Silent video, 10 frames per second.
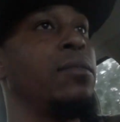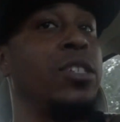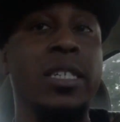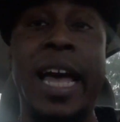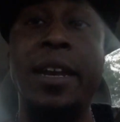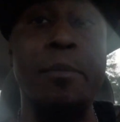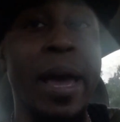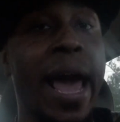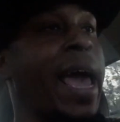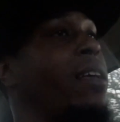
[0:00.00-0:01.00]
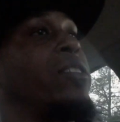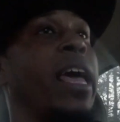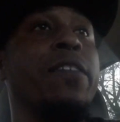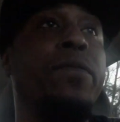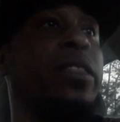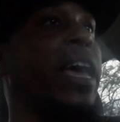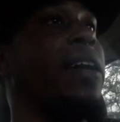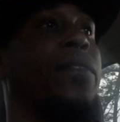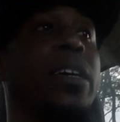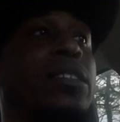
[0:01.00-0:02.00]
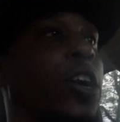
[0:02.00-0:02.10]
Just like think of it in